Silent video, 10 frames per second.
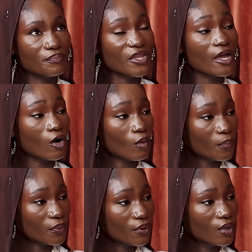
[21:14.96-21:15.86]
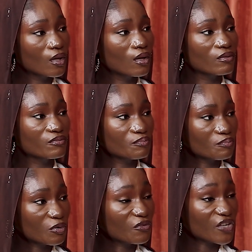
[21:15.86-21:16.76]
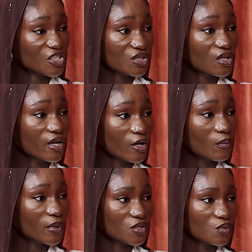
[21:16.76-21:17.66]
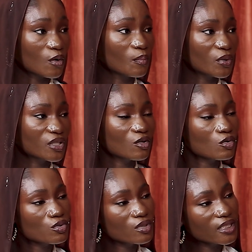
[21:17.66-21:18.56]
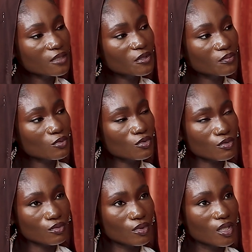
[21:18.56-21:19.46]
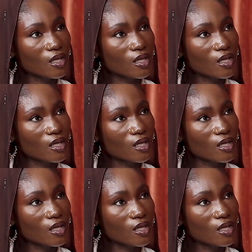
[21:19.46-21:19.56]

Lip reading: help, professional help as well, but they also need people to